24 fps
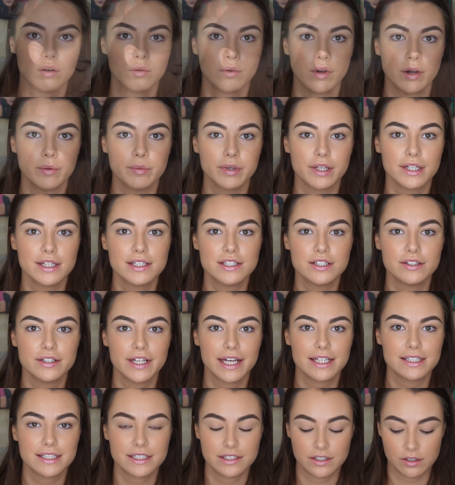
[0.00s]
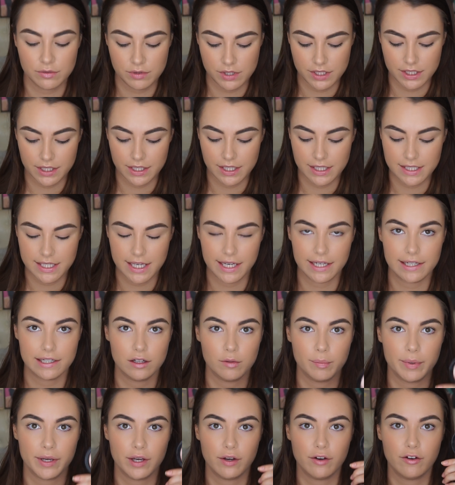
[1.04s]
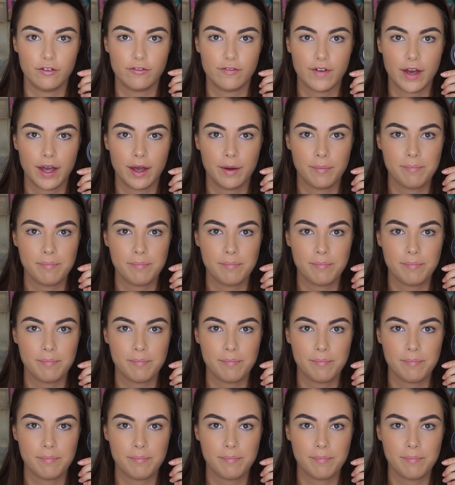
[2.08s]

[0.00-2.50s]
What I'm going to do next is I'm just going to take a little bit of